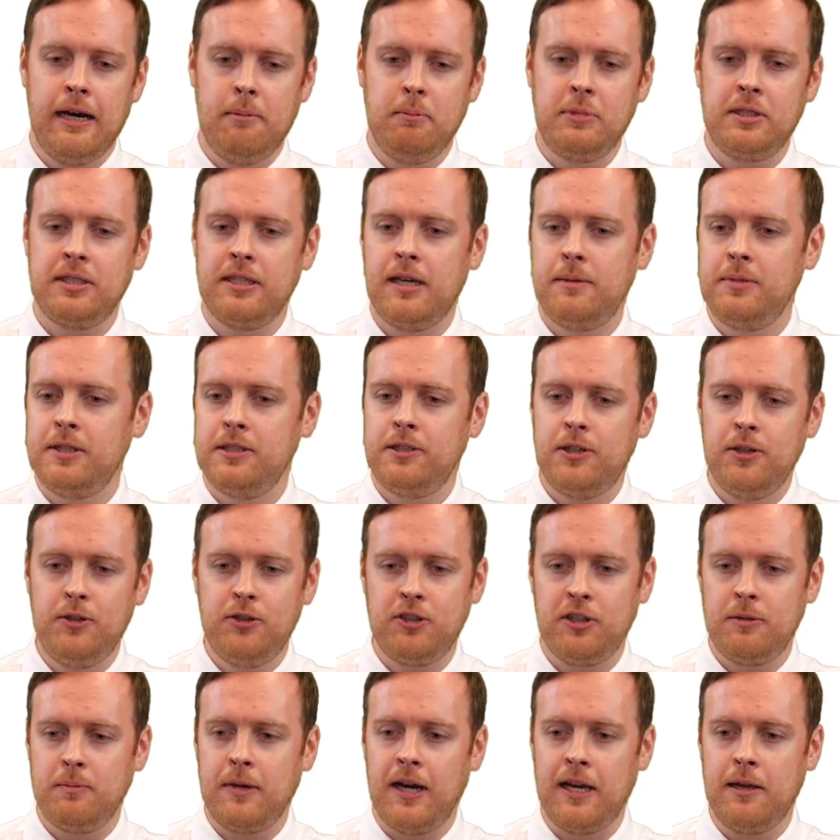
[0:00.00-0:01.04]

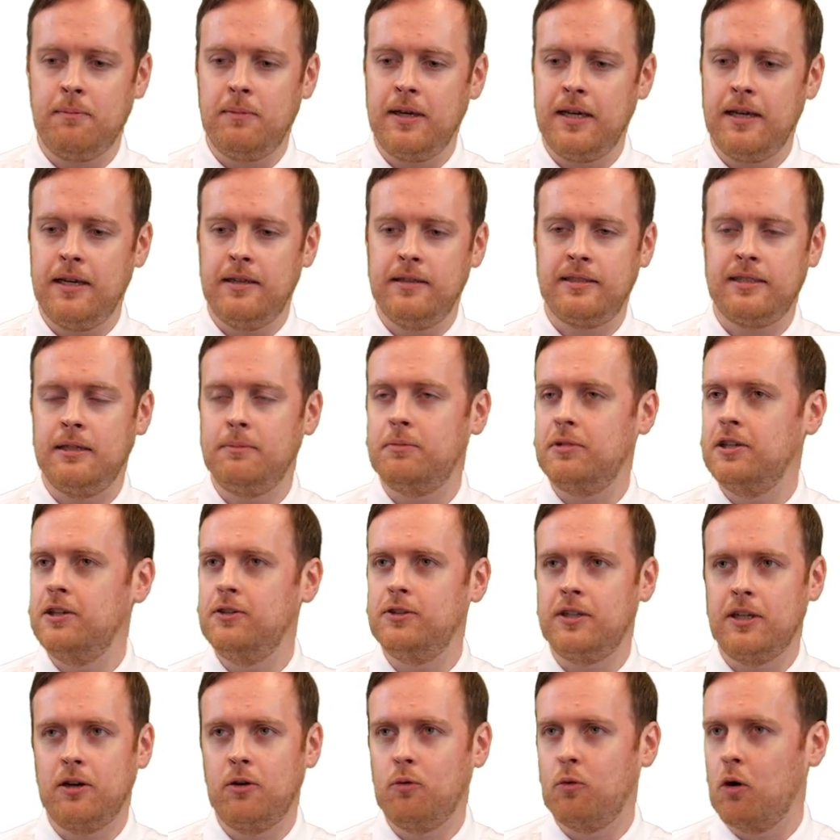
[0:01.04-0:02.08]
Substitution might be simply
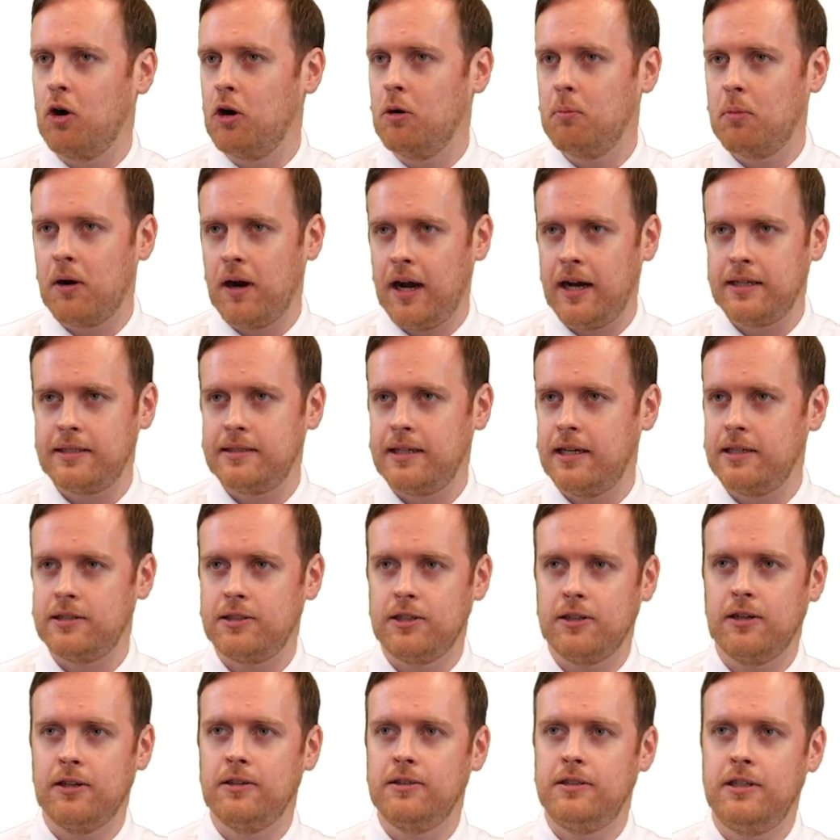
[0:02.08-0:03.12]
using a word
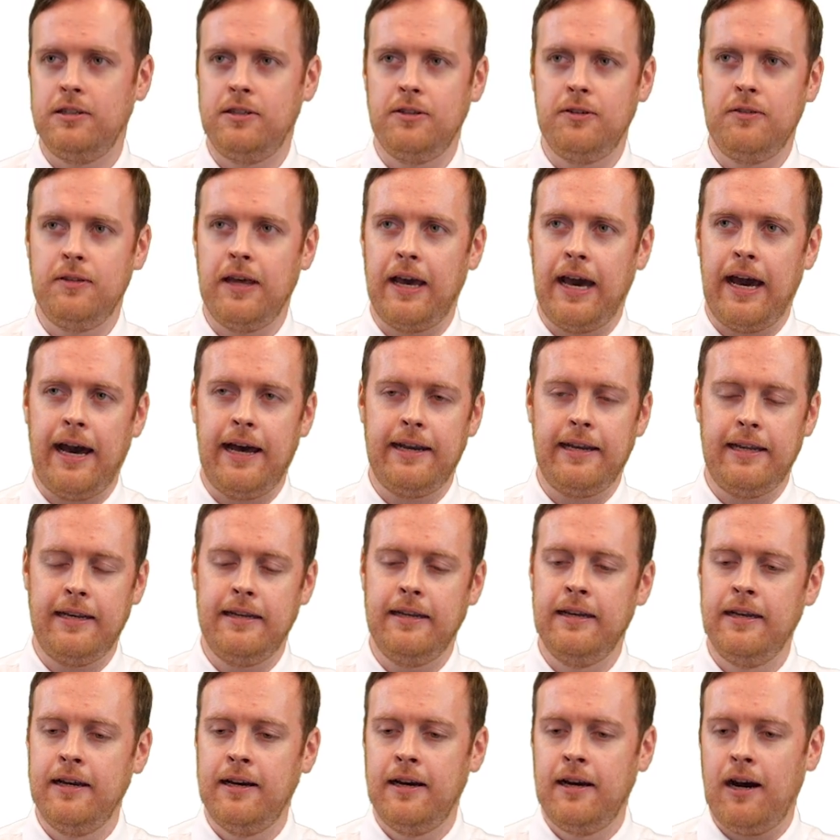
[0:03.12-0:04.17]
processor to do that,
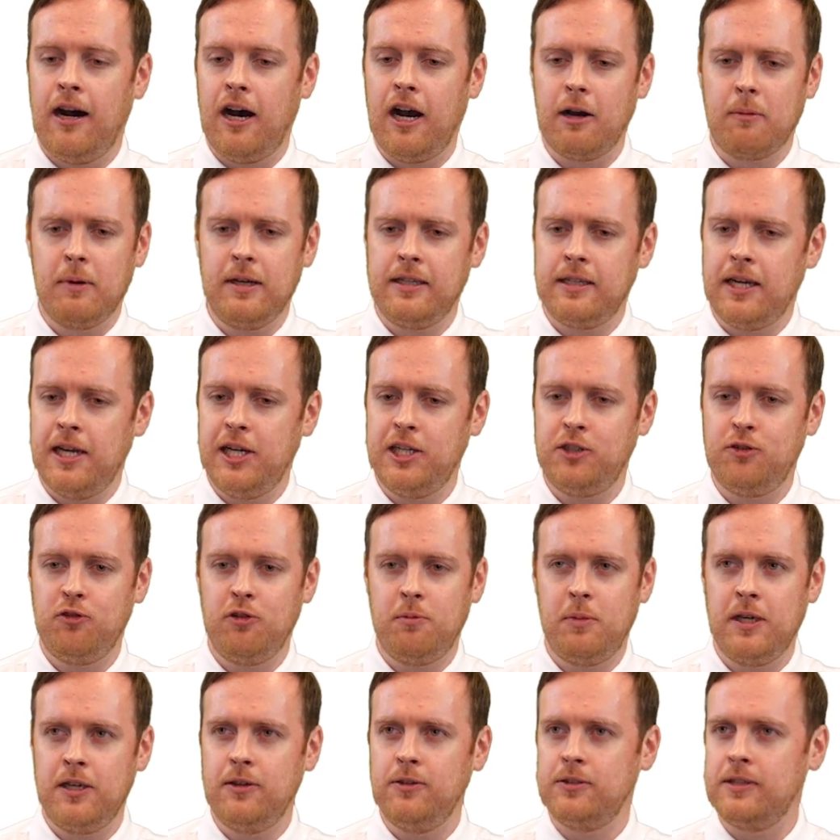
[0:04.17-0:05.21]
and augmentation would
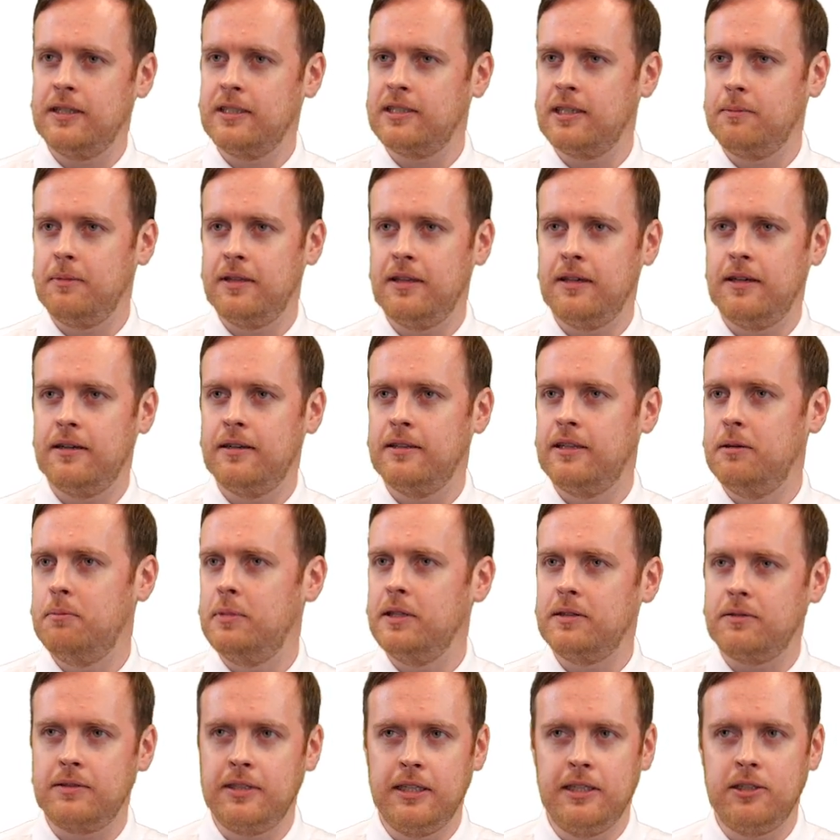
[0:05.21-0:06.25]
be using some of the
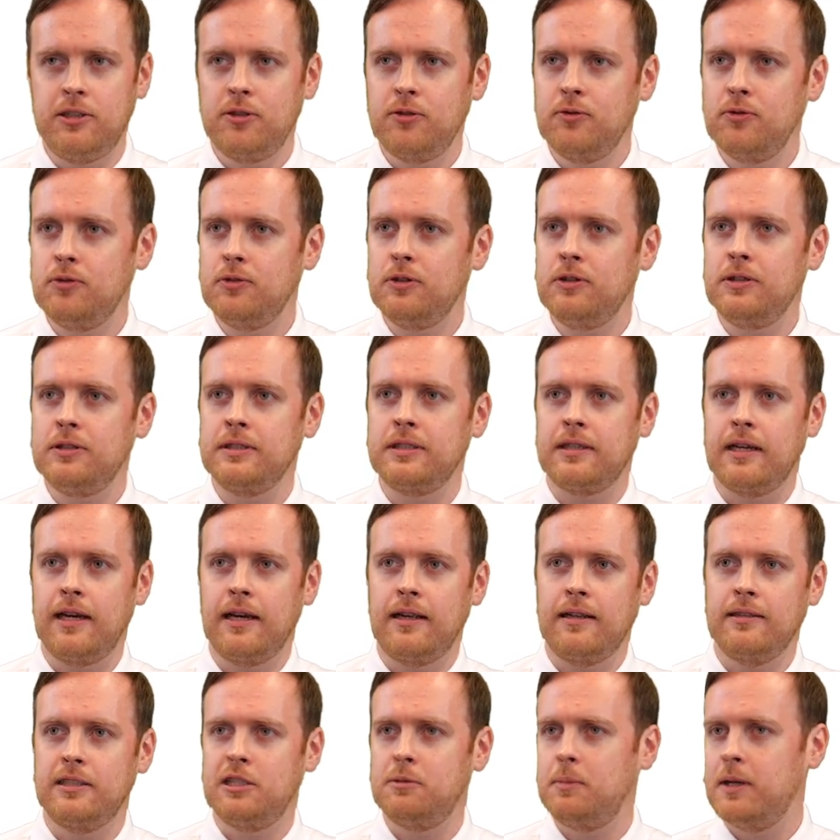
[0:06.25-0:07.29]
built-in tools
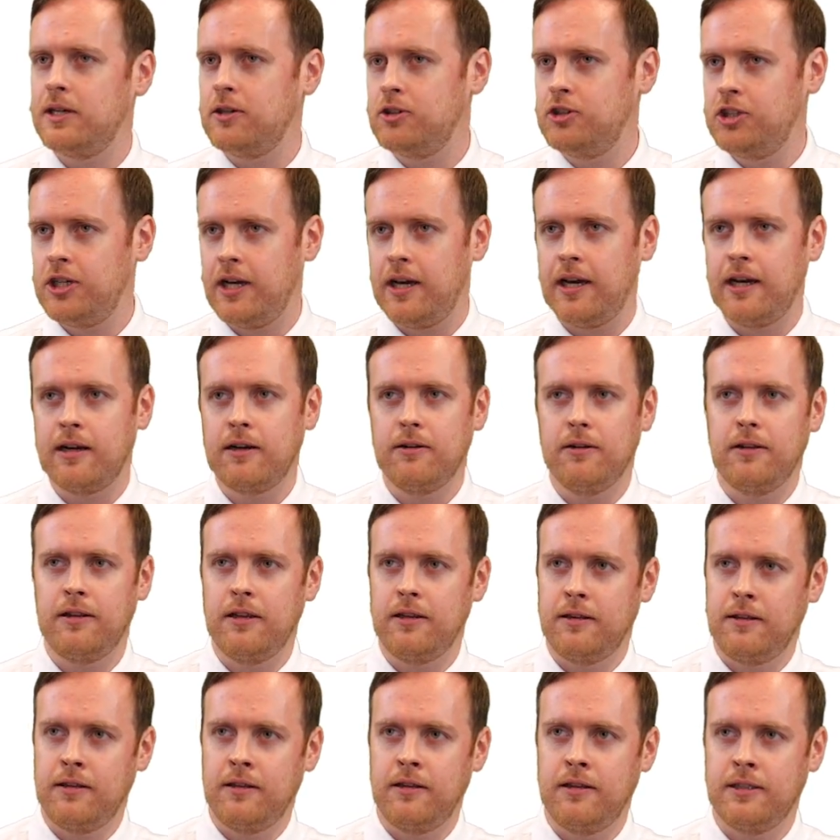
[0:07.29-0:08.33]
like spell check or the
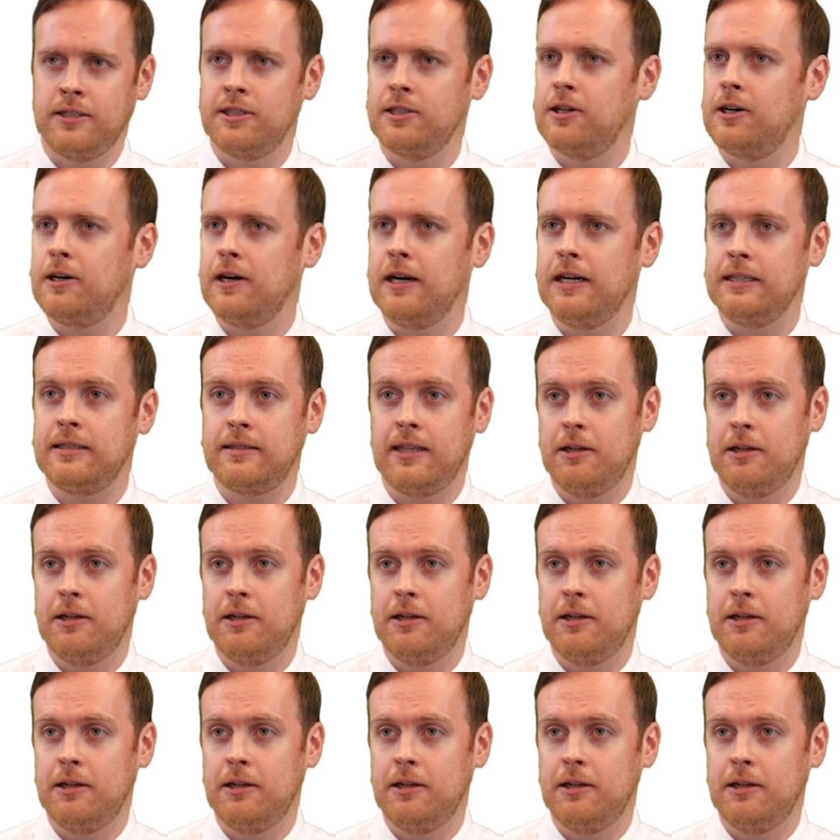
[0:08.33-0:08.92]
thesaurus.